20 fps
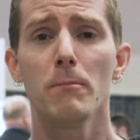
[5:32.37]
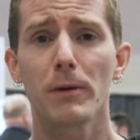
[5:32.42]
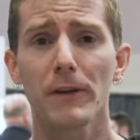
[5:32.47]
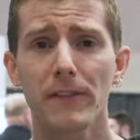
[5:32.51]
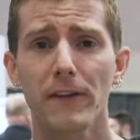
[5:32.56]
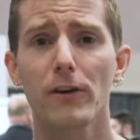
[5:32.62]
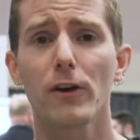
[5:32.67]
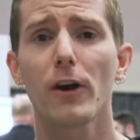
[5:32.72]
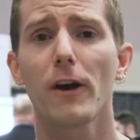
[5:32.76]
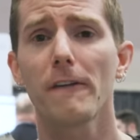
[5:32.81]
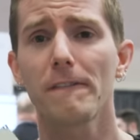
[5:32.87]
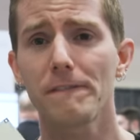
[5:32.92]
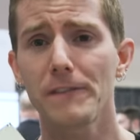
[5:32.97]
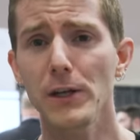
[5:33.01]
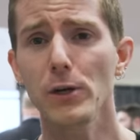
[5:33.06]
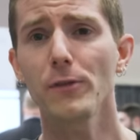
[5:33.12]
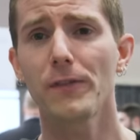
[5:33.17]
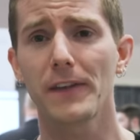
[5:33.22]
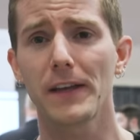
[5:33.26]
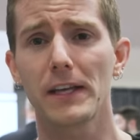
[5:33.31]
but there are a
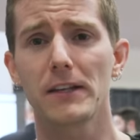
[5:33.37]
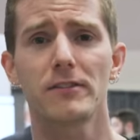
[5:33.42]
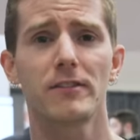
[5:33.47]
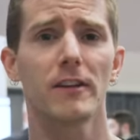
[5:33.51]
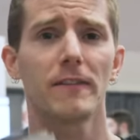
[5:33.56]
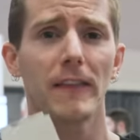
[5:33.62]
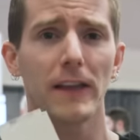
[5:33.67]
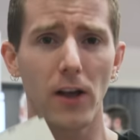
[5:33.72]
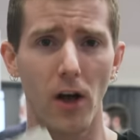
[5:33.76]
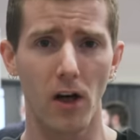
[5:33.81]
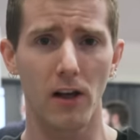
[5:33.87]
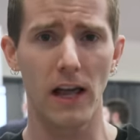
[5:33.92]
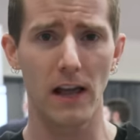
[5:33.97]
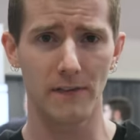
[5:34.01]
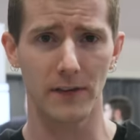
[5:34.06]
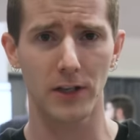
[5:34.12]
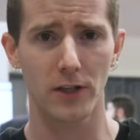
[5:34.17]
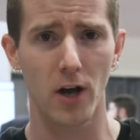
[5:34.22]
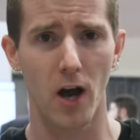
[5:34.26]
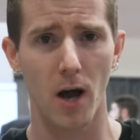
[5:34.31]
few things that they all
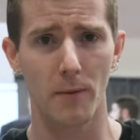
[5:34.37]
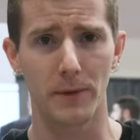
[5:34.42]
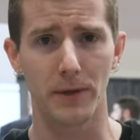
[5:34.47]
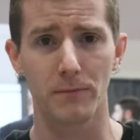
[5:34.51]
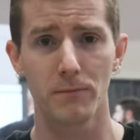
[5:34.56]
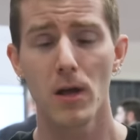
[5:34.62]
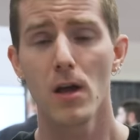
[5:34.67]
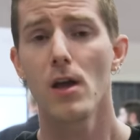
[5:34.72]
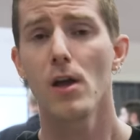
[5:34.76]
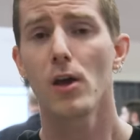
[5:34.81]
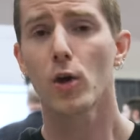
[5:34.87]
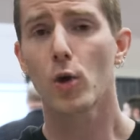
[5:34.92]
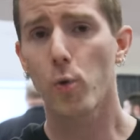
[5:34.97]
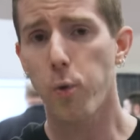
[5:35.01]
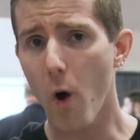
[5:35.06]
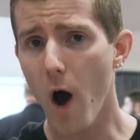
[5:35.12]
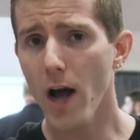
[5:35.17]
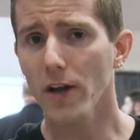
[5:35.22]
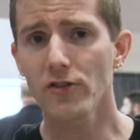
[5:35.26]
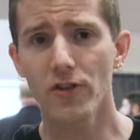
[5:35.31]
have in common.
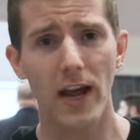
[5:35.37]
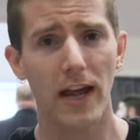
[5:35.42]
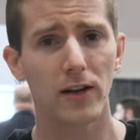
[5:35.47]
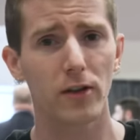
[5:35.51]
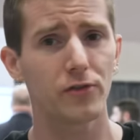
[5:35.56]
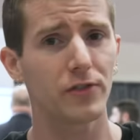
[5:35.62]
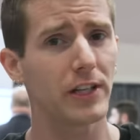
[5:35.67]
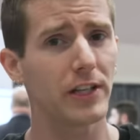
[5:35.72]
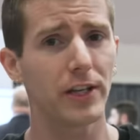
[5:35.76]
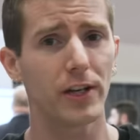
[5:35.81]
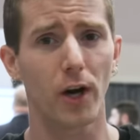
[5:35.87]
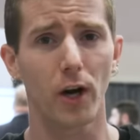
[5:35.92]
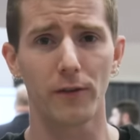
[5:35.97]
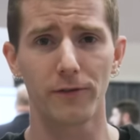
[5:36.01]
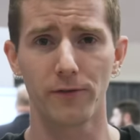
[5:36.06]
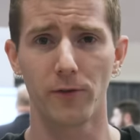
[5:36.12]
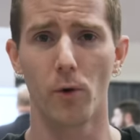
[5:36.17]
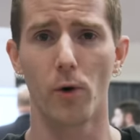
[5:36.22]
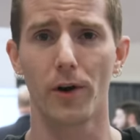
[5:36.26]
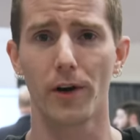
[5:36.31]
Quad channel
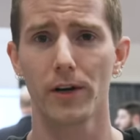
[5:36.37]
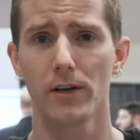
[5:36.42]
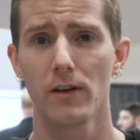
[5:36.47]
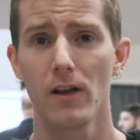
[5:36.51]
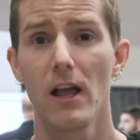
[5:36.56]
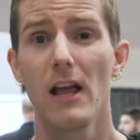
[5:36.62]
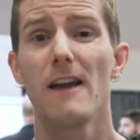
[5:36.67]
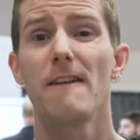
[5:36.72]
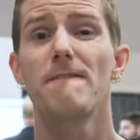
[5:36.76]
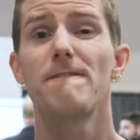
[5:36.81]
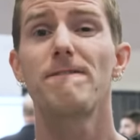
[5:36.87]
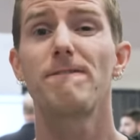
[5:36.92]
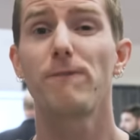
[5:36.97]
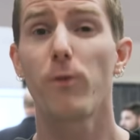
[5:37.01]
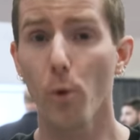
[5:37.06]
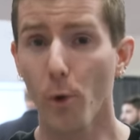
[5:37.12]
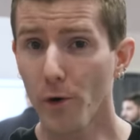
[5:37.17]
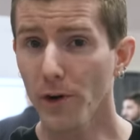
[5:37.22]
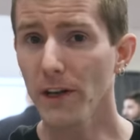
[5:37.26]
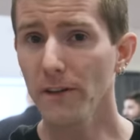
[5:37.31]
DDR4,
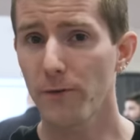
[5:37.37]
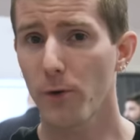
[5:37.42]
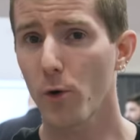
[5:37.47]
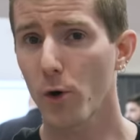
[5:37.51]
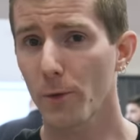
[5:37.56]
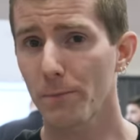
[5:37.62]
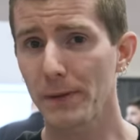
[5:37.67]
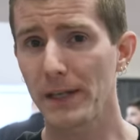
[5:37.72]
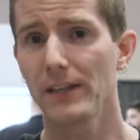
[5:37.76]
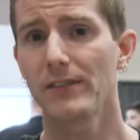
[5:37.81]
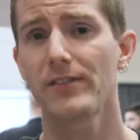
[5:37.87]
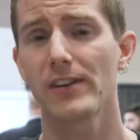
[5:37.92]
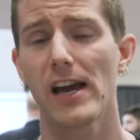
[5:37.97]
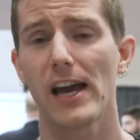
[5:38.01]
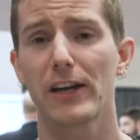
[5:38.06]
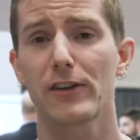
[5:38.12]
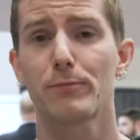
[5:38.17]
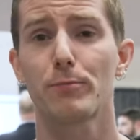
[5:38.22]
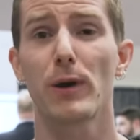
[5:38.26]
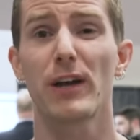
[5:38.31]
44
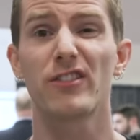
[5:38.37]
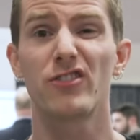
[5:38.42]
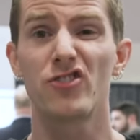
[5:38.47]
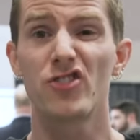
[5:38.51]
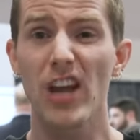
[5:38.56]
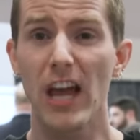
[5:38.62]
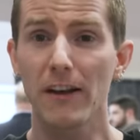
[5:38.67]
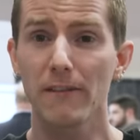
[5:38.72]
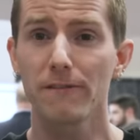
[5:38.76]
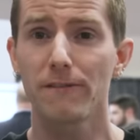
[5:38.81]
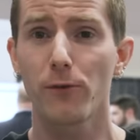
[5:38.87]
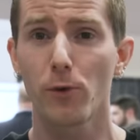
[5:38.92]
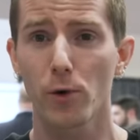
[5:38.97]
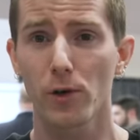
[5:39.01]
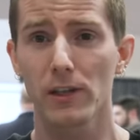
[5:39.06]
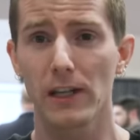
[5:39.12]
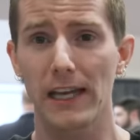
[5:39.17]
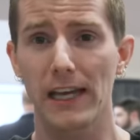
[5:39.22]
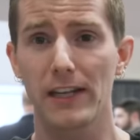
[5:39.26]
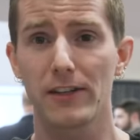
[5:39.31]
PCI Express Gen
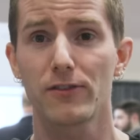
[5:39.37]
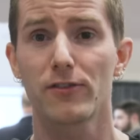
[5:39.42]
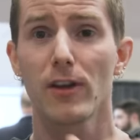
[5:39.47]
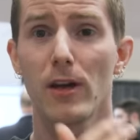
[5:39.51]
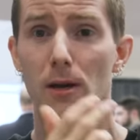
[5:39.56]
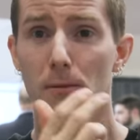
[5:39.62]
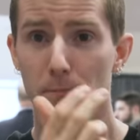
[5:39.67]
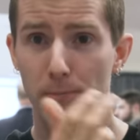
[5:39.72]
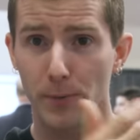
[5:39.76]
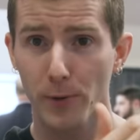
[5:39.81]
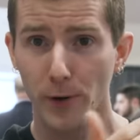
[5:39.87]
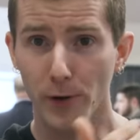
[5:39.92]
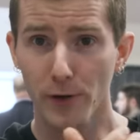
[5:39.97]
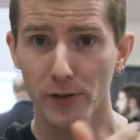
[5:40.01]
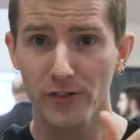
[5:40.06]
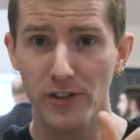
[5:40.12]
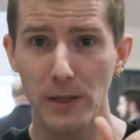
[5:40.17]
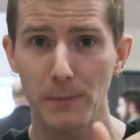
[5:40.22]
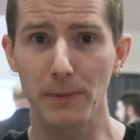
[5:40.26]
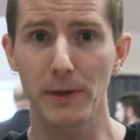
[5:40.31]
4 lanes, per
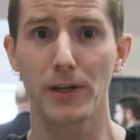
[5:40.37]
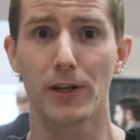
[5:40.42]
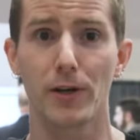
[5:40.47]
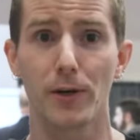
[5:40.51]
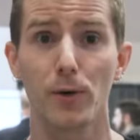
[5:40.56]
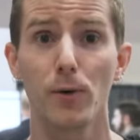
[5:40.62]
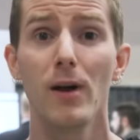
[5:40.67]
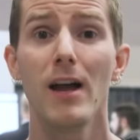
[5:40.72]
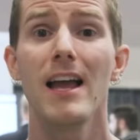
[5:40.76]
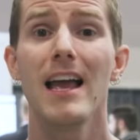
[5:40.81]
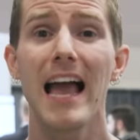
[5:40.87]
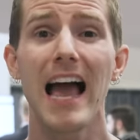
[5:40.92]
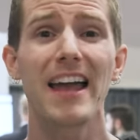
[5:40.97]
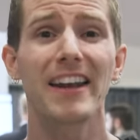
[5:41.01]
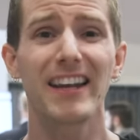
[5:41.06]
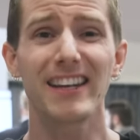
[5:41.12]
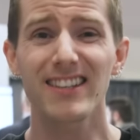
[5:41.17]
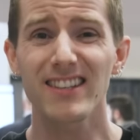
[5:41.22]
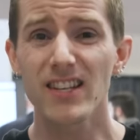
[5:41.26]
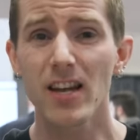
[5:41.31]
CPU
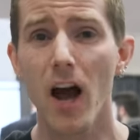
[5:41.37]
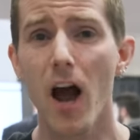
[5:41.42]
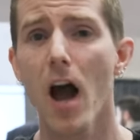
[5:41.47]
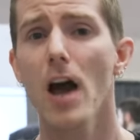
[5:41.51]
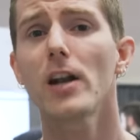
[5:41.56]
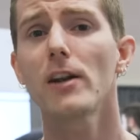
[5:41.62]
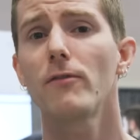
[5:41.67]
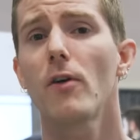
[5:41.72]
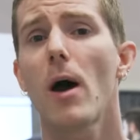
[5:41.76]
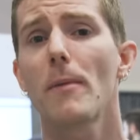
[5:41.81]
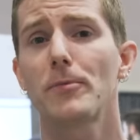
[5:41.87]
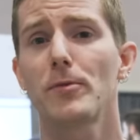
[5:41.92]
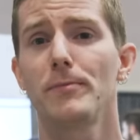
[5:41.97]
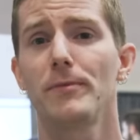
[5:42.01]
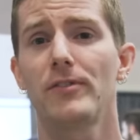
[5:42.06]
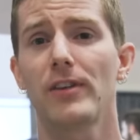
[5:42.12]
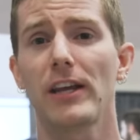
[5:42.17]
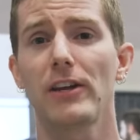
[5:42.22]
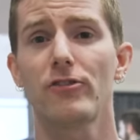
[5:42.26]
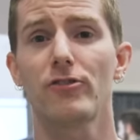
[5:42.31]
and a ton of
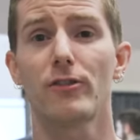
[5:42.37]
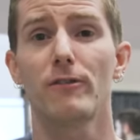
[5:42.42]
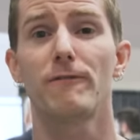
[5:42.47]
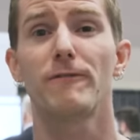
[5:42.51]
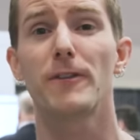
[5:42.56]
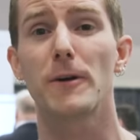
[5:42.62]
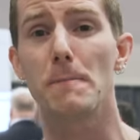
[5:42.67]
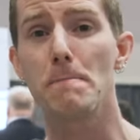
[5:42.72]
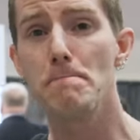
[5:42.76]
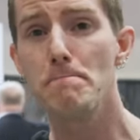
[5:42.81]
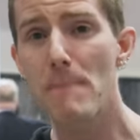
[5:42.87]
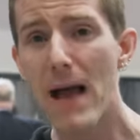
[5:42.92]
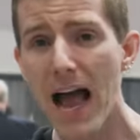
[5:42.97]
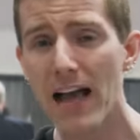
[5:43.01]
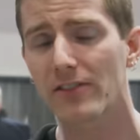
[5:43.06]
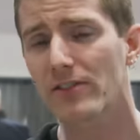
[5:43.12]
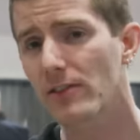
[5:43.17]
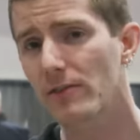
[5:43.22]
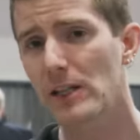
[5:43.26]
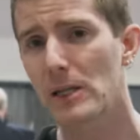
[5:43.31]
optimization for
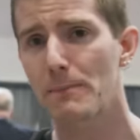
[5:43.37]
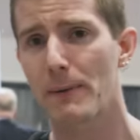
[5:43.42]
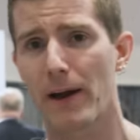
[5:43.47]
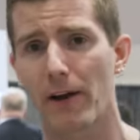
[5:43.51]
massively